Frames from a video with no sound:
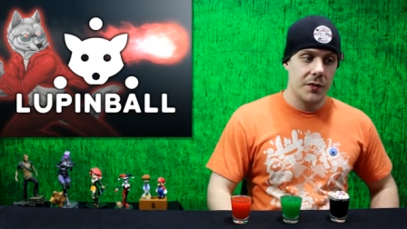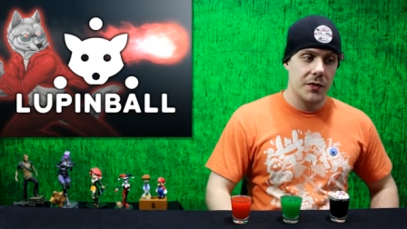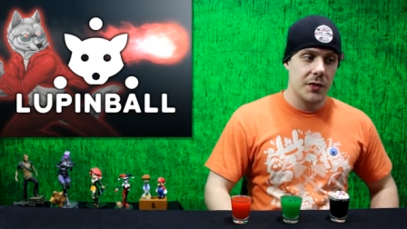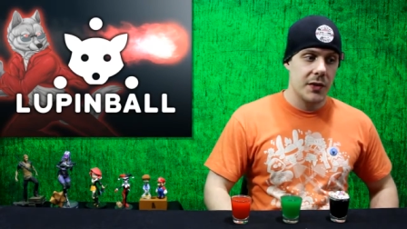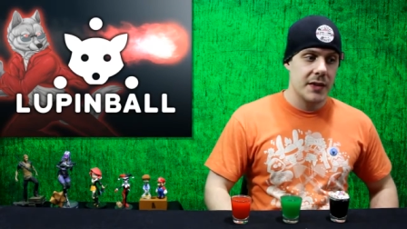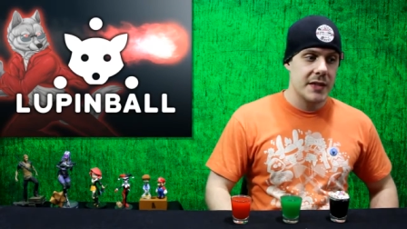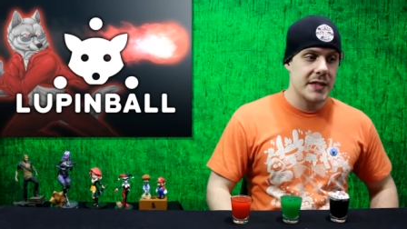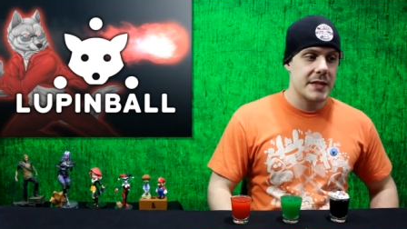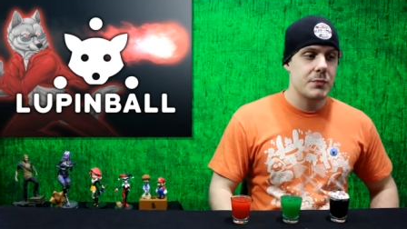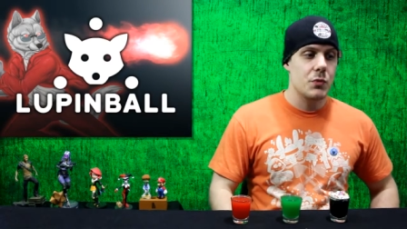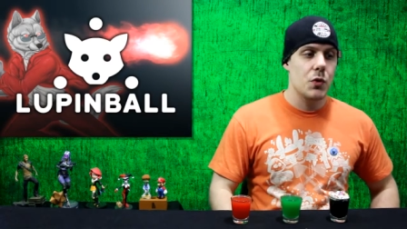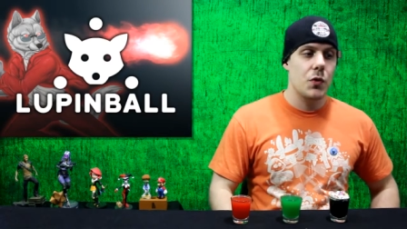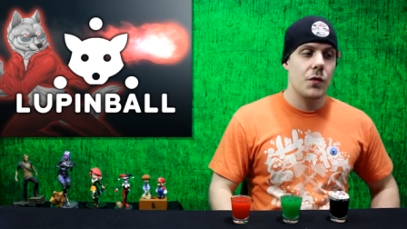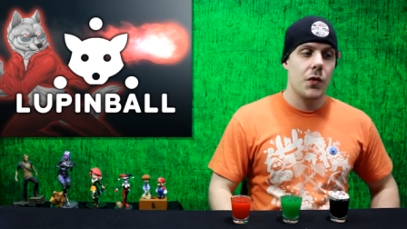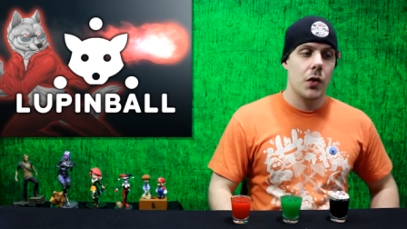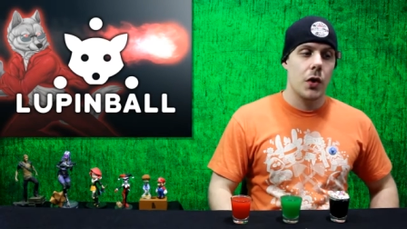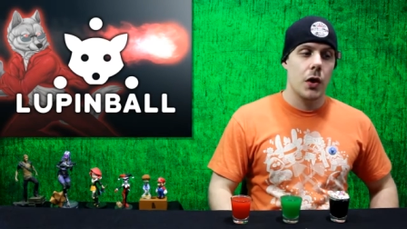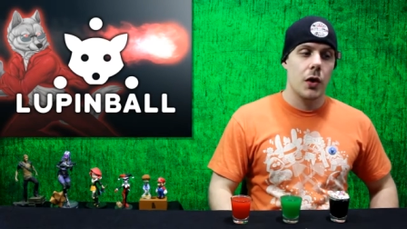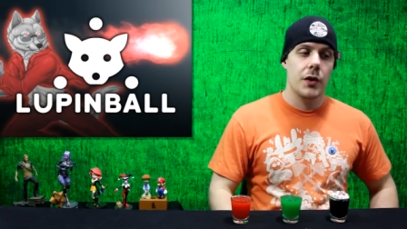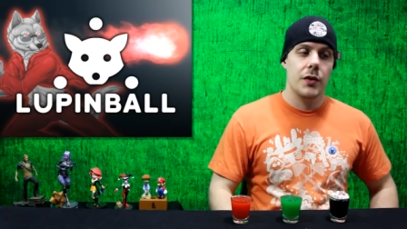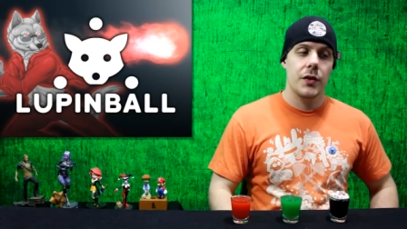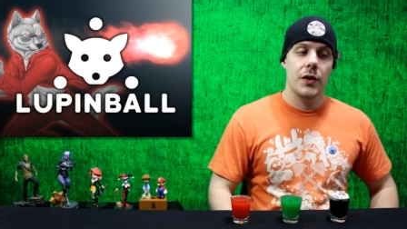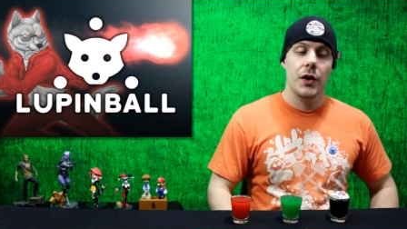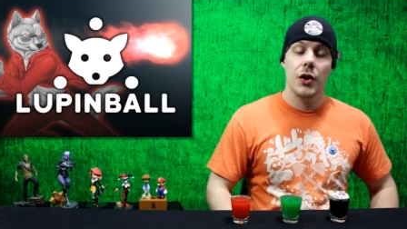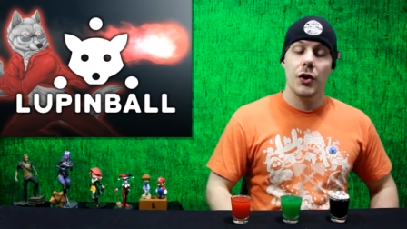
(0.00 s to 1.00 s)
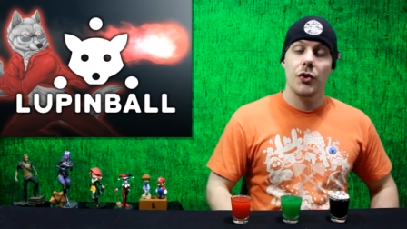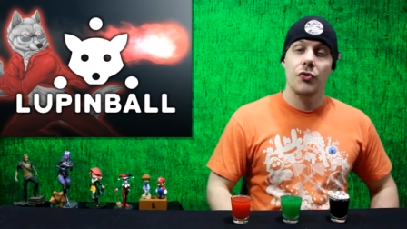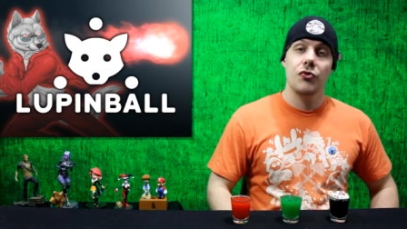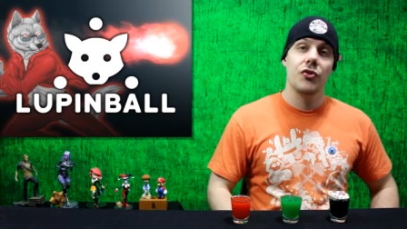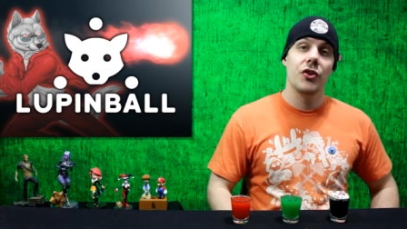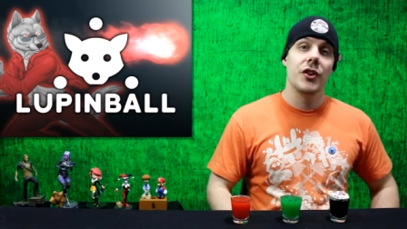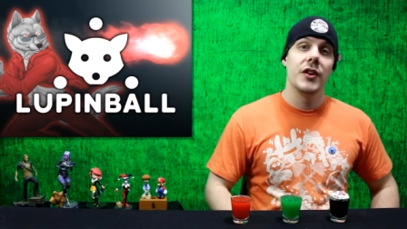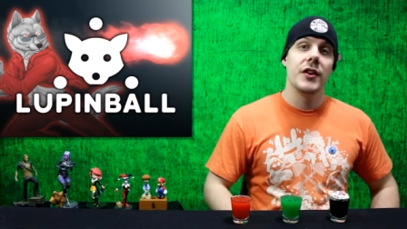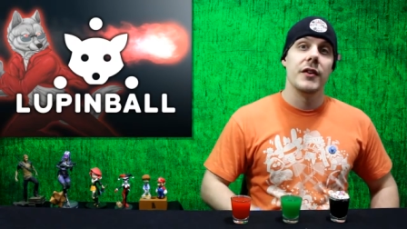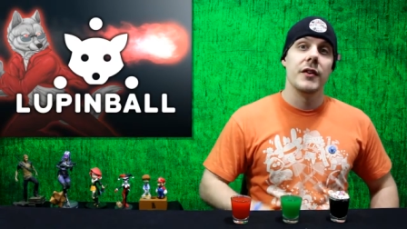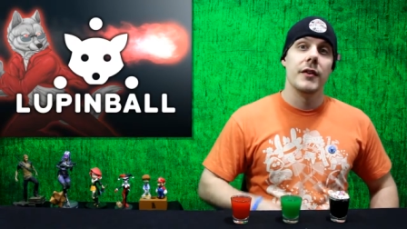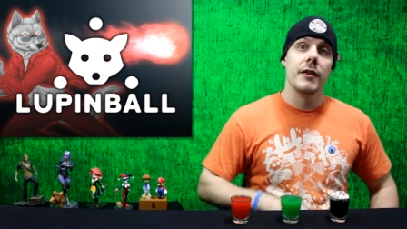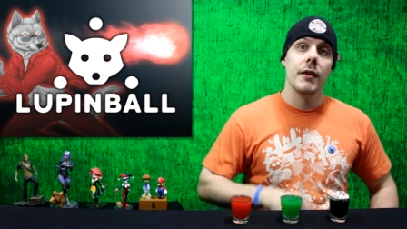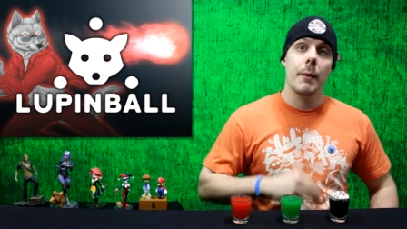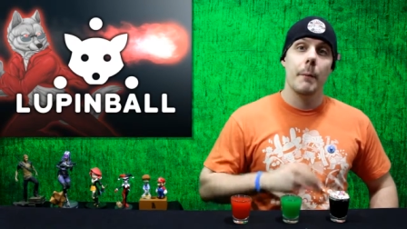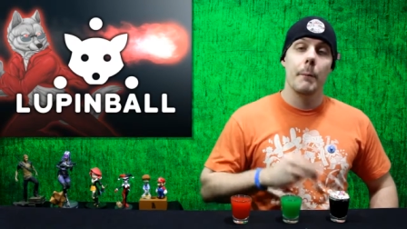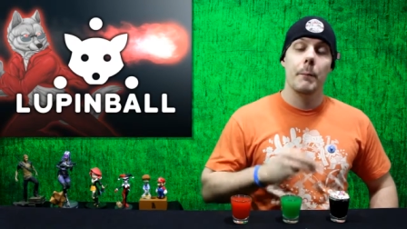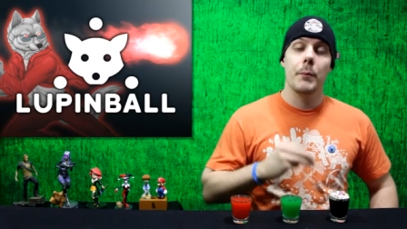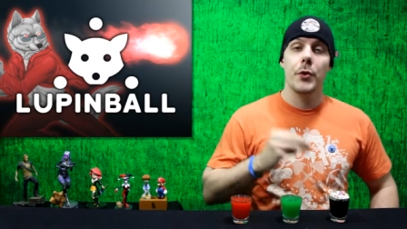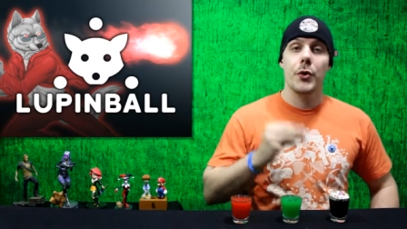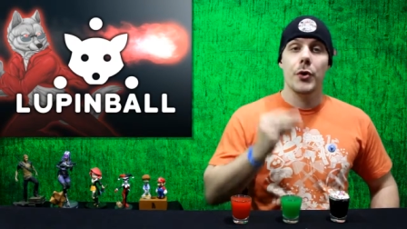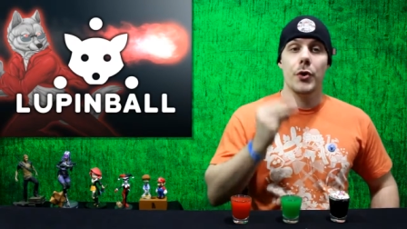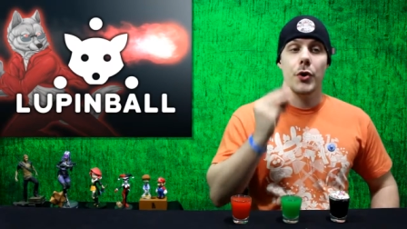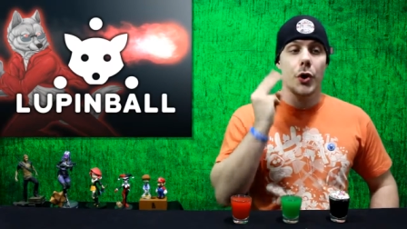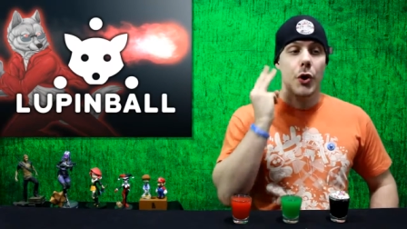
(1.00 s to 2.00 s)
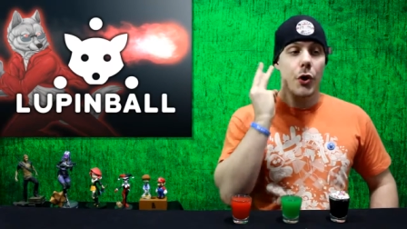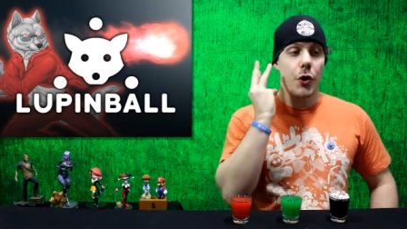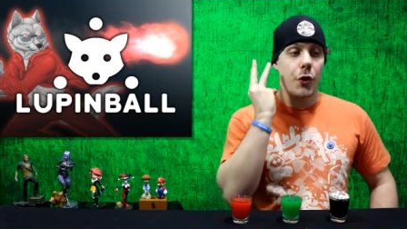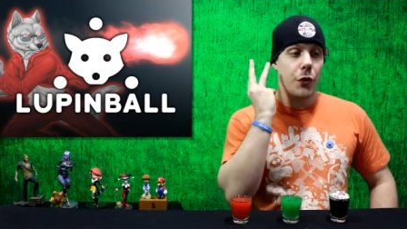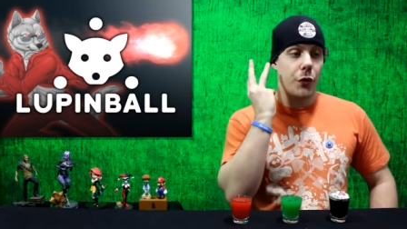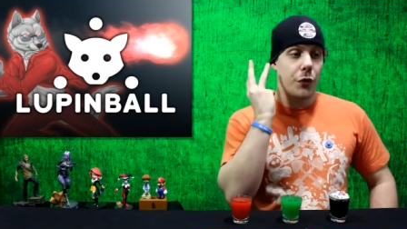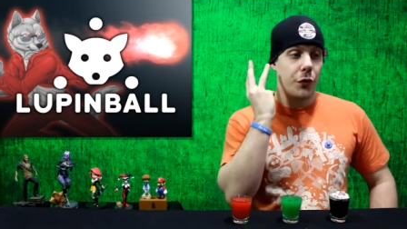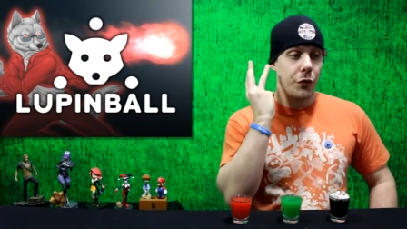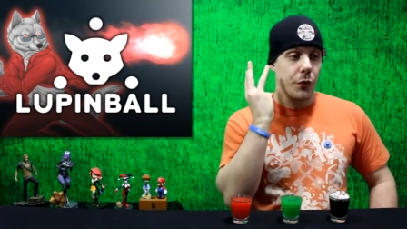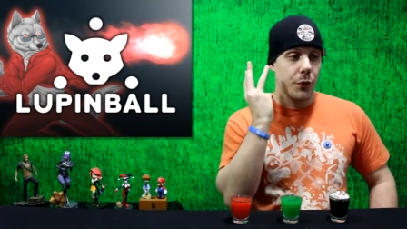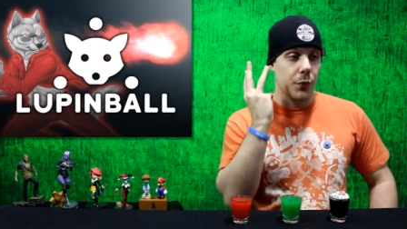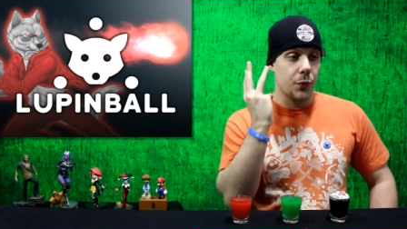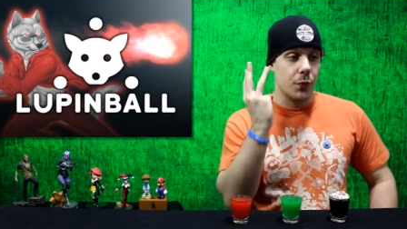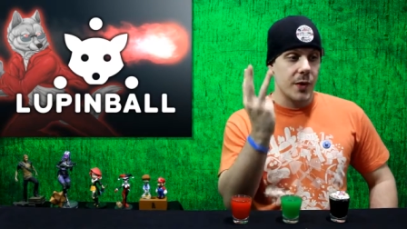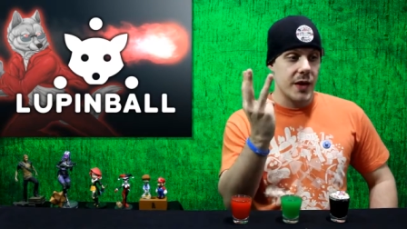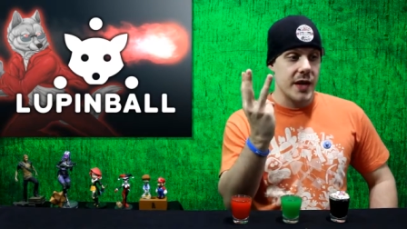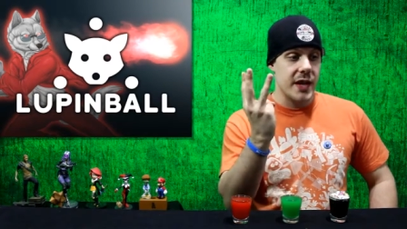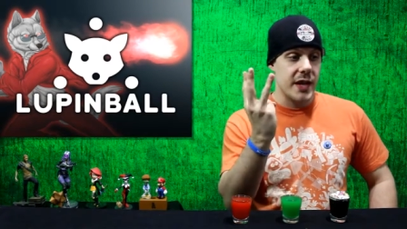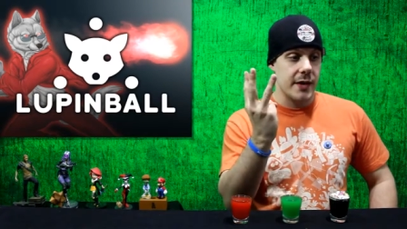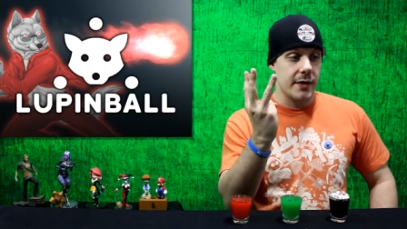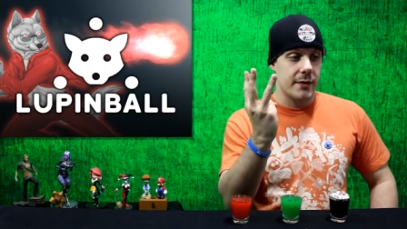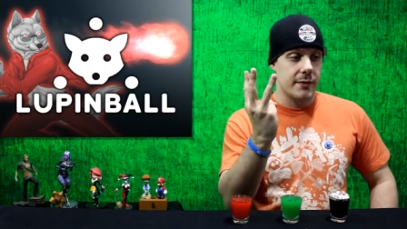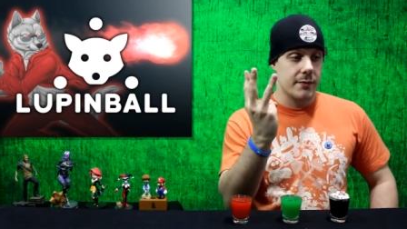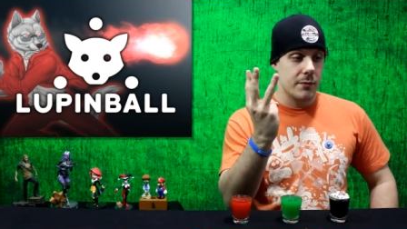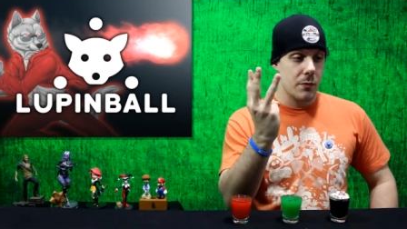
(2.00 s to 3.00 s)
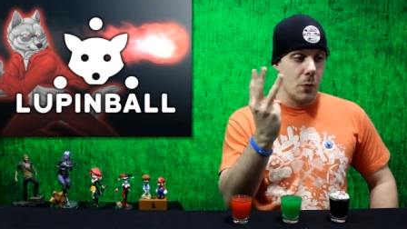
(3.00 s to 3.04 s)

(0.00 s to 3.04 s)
so let's move on to number 3.